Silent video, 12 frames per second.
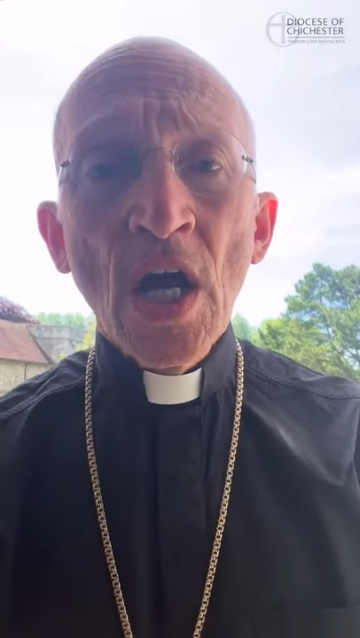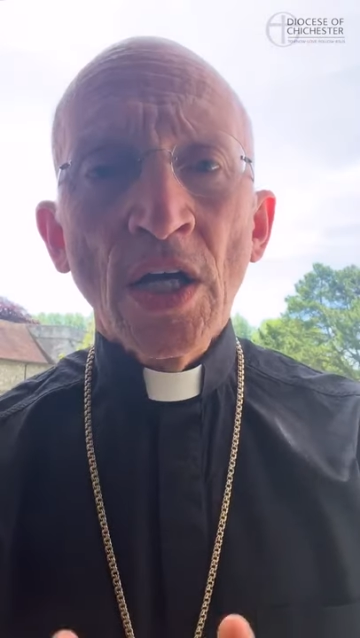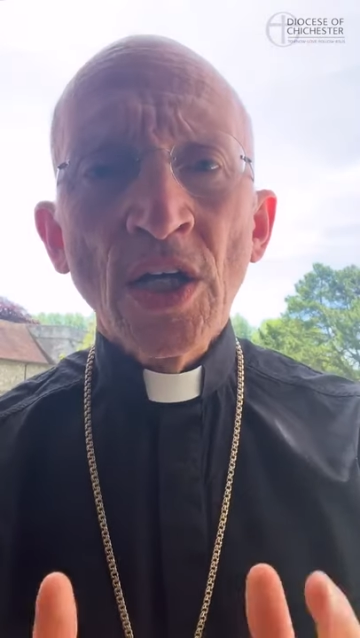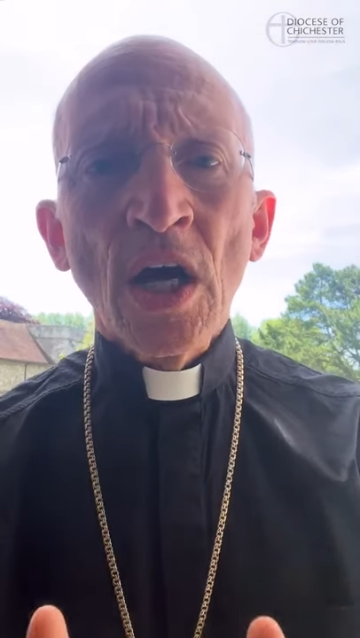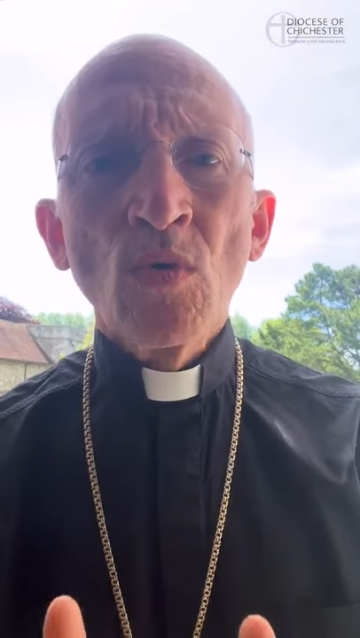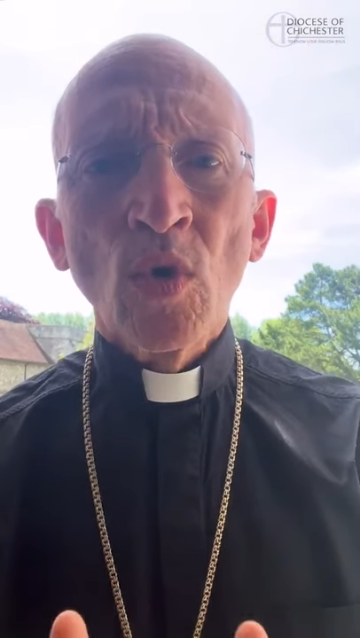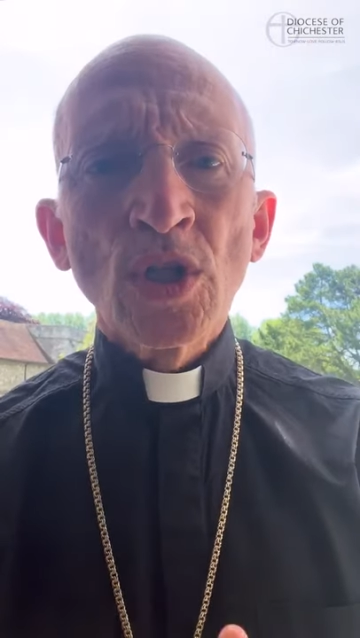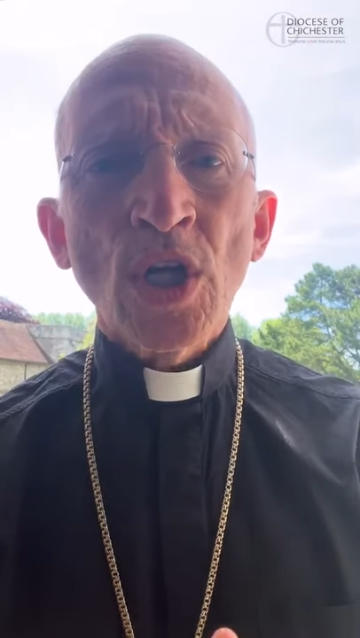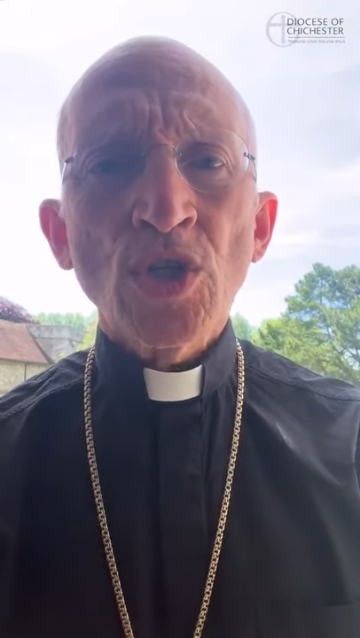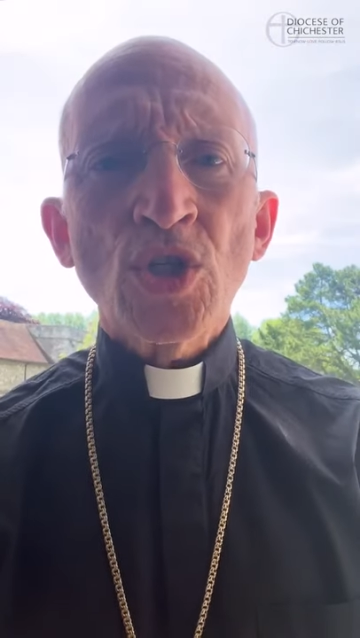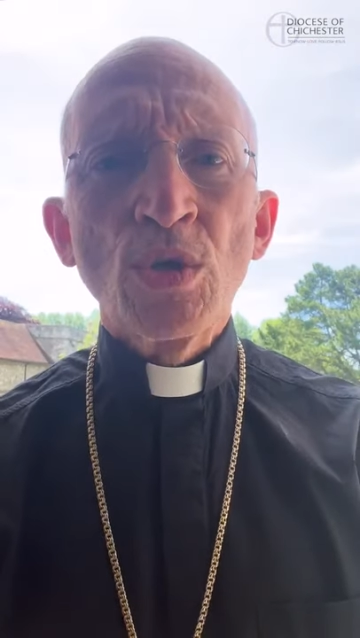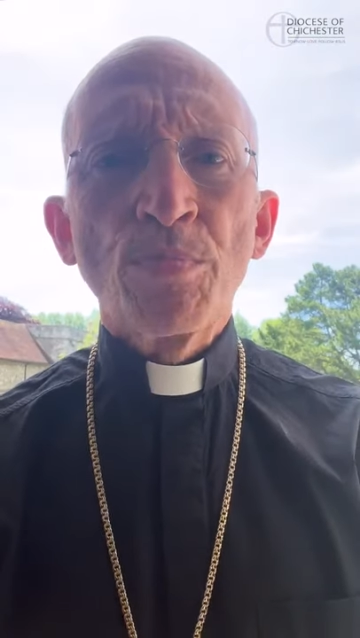And I want
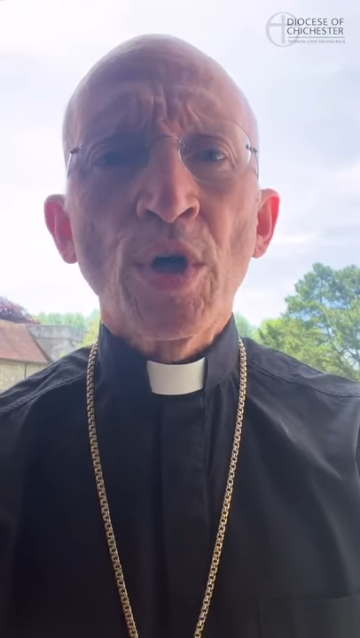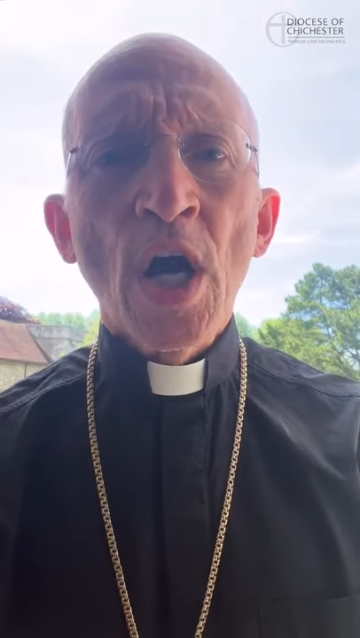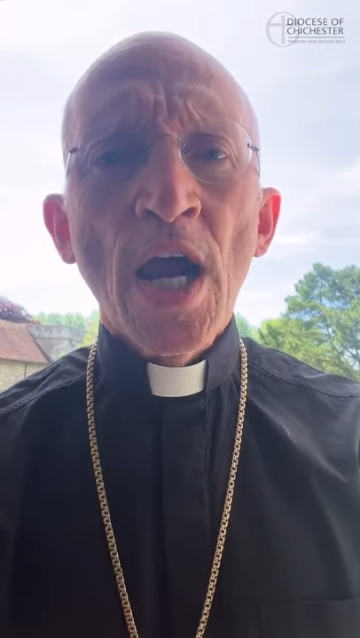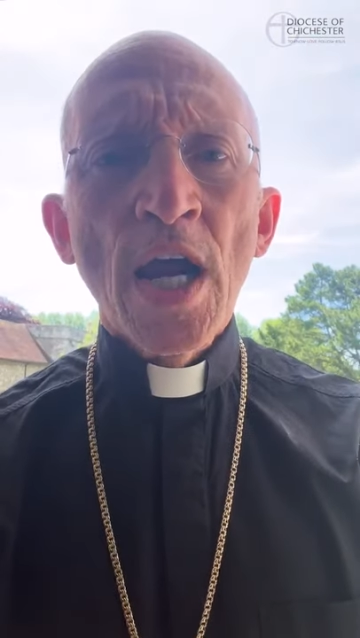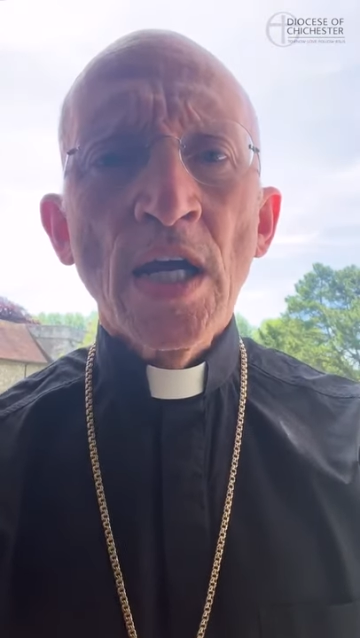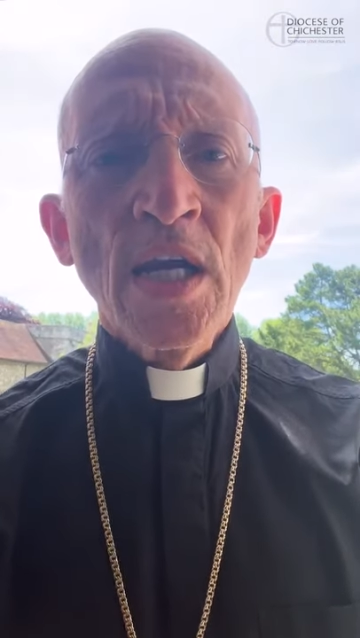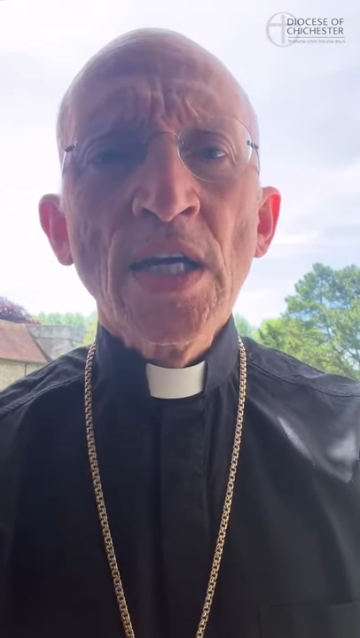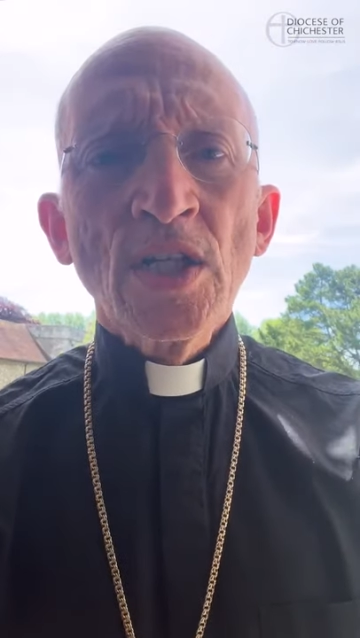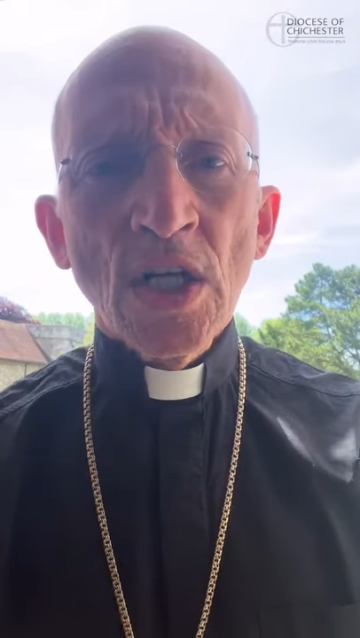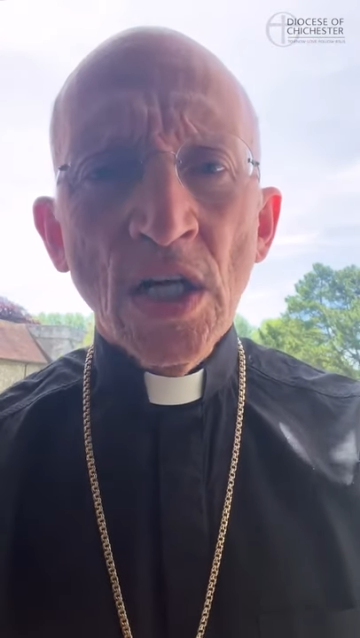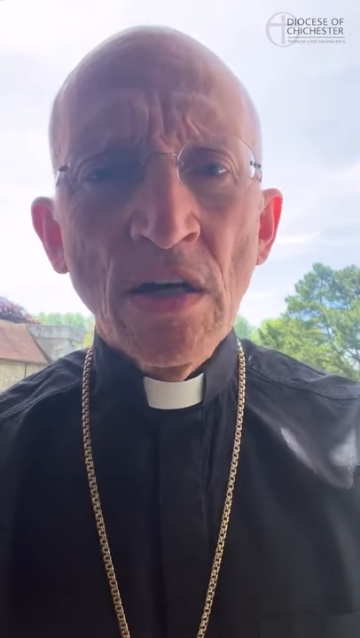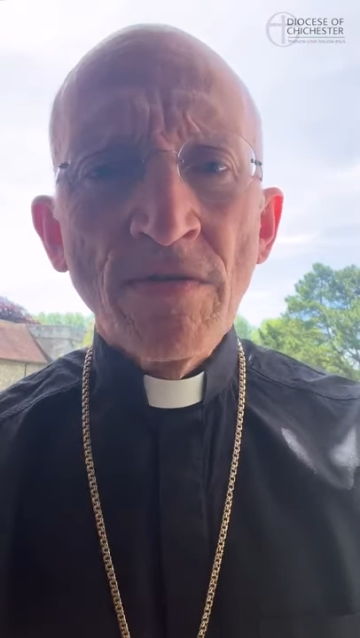us to pray,
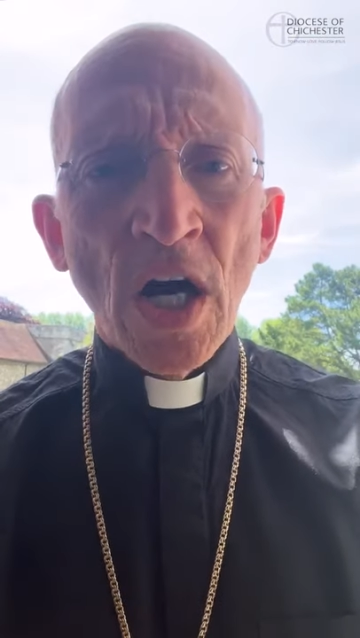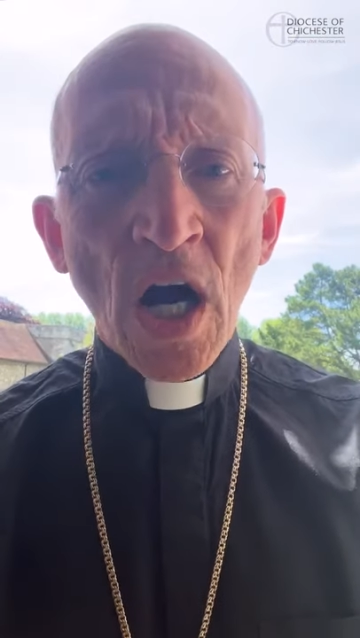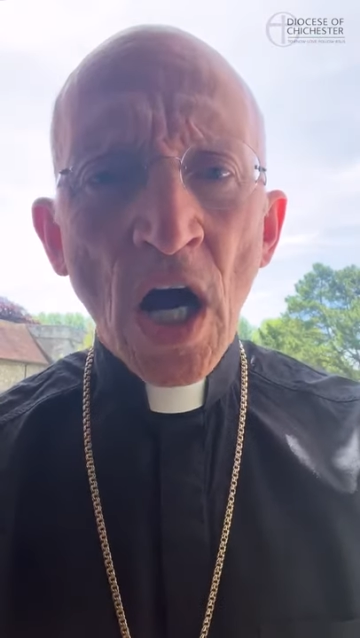deliver